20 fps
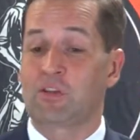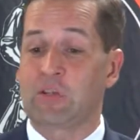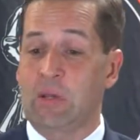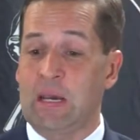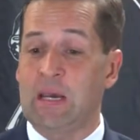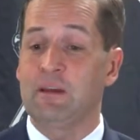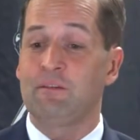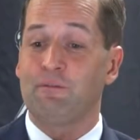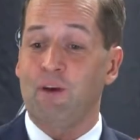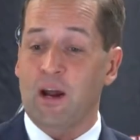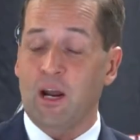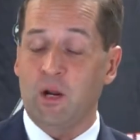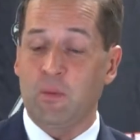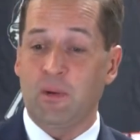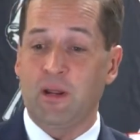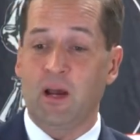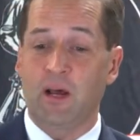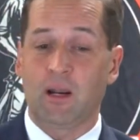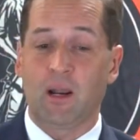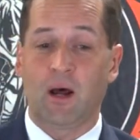So he invited
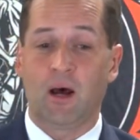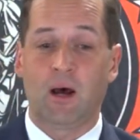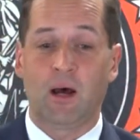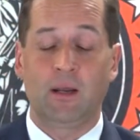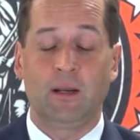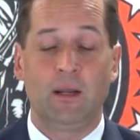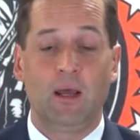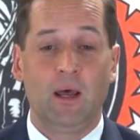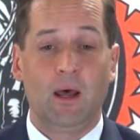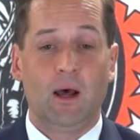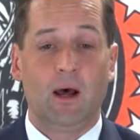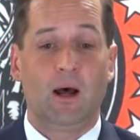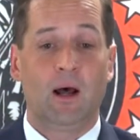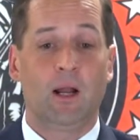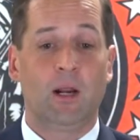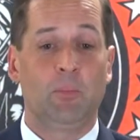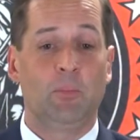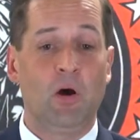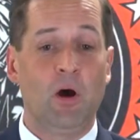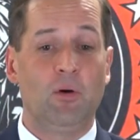me on
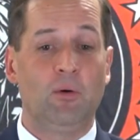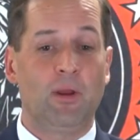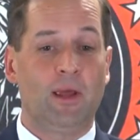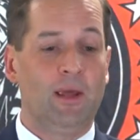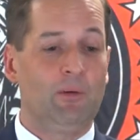a boat,